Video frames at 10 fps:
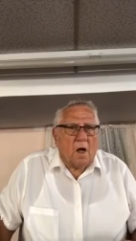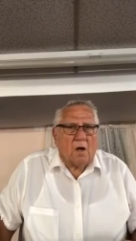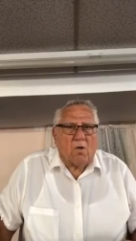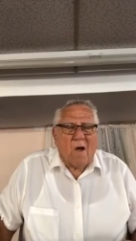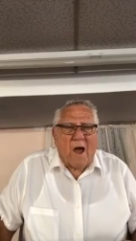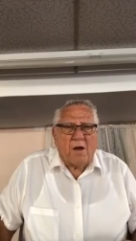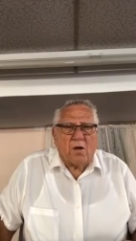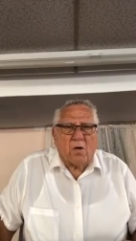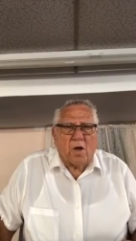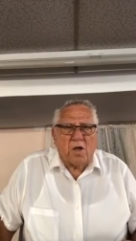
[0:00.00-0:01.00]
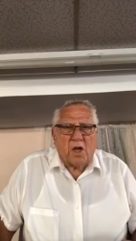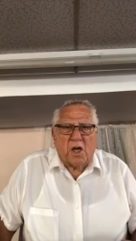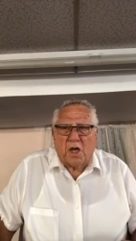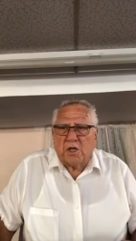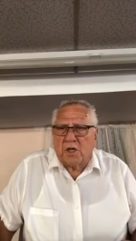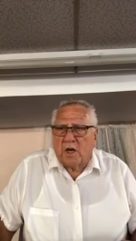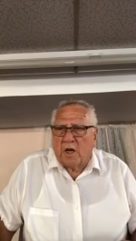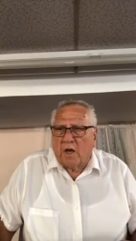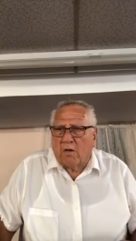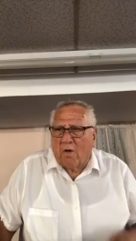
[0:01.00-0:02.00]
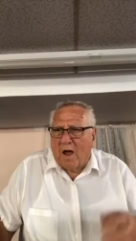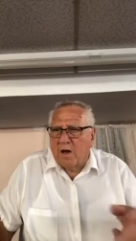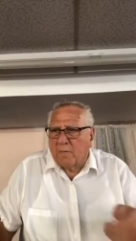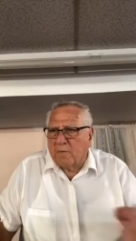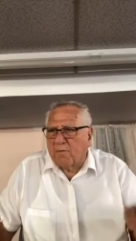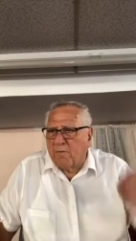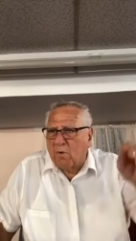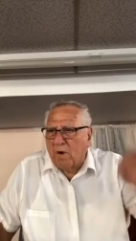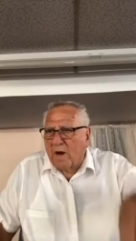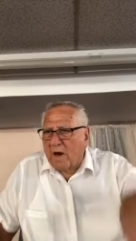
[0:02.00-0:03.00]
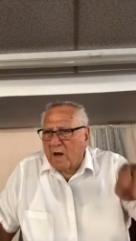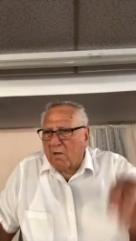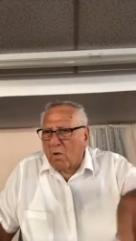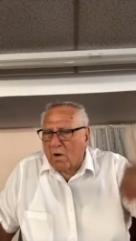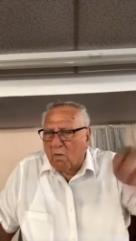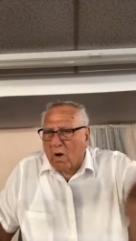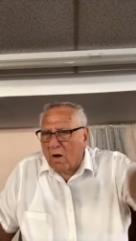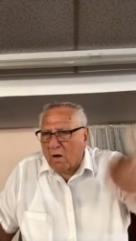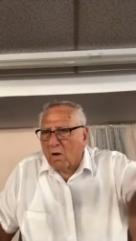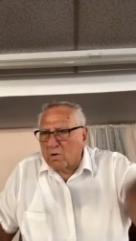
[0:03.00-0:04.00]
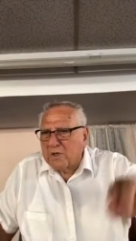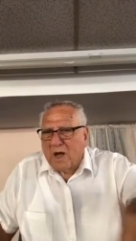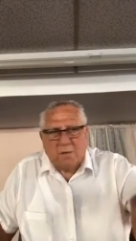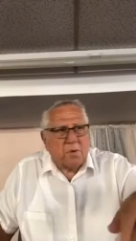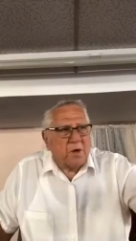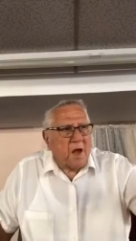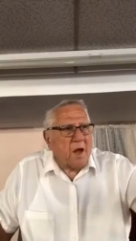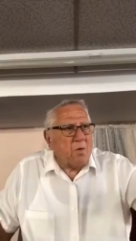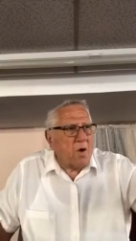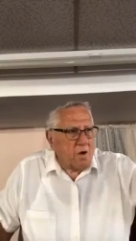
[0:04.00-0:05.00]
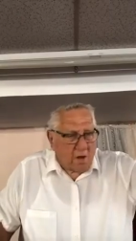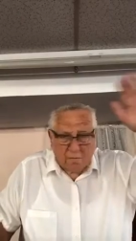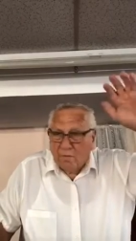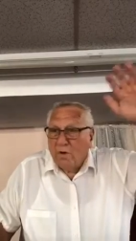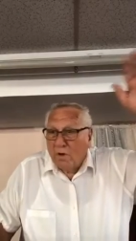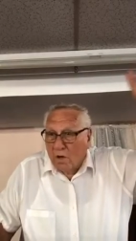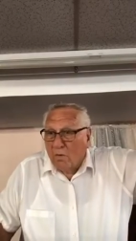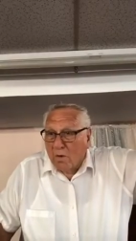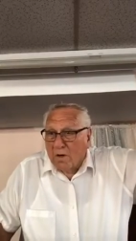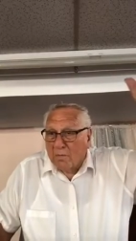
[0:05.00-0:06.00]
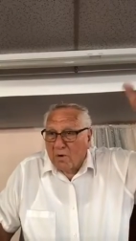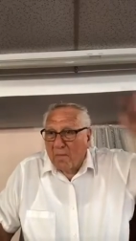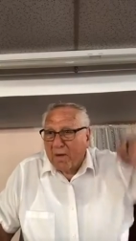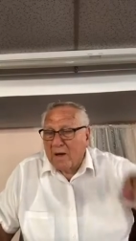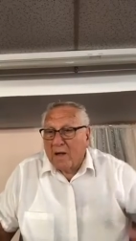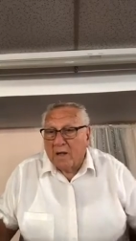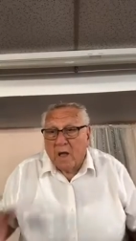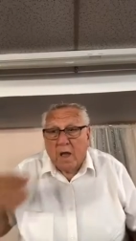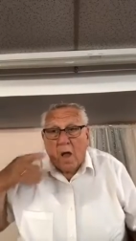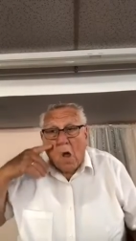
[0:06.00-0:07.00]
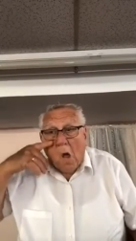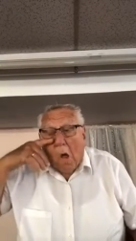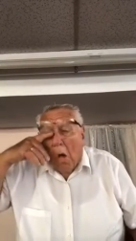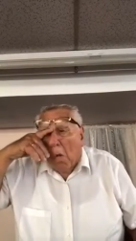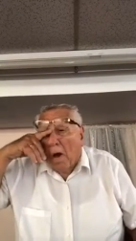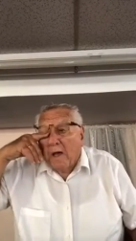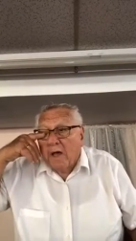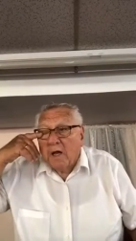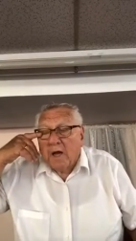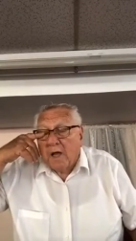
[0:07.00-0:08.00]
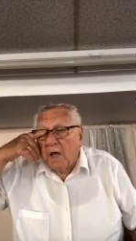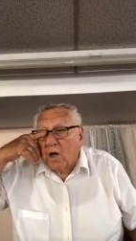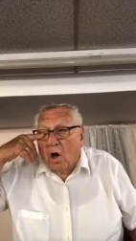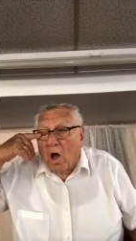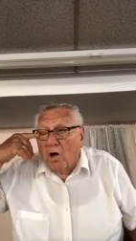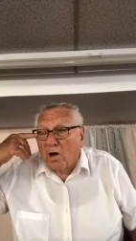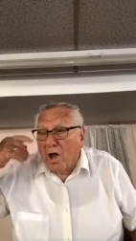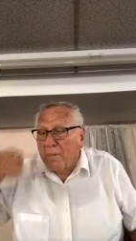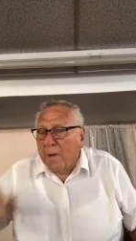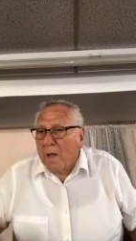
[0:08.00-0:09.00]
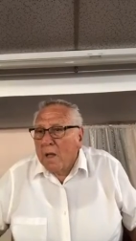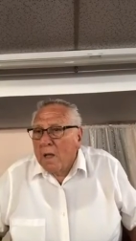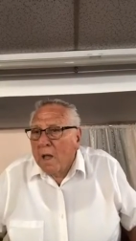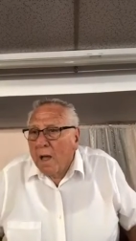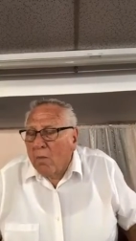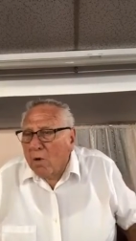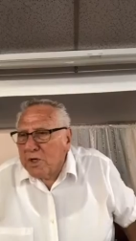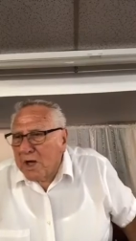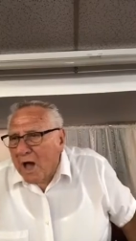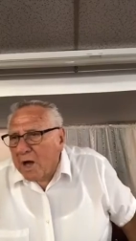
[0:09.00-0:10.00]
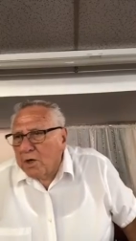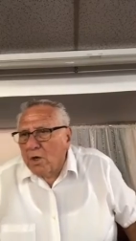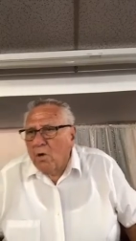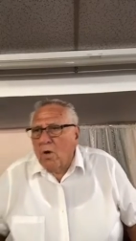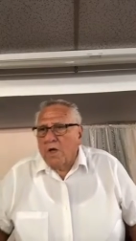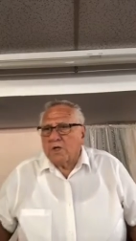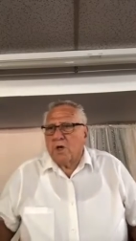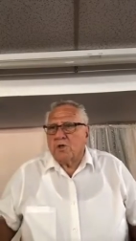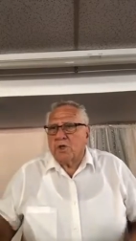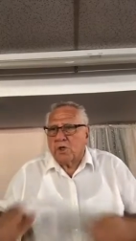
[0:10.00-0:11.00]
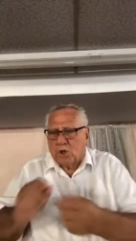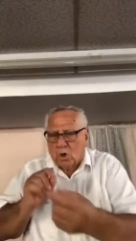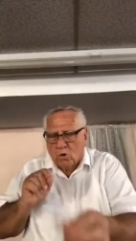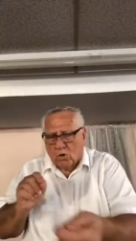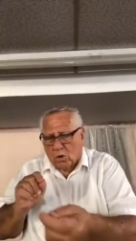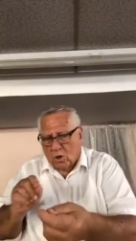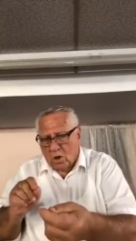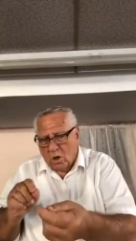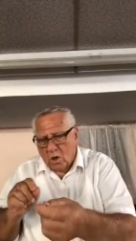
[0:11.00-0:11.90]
a grinder in your kitchen and you grind up the food and then you run the water and it goes down and put the hot water. You ever do you know what I'm talking about that thing? Well they get they get clogged up and what you gotta do is there's a tool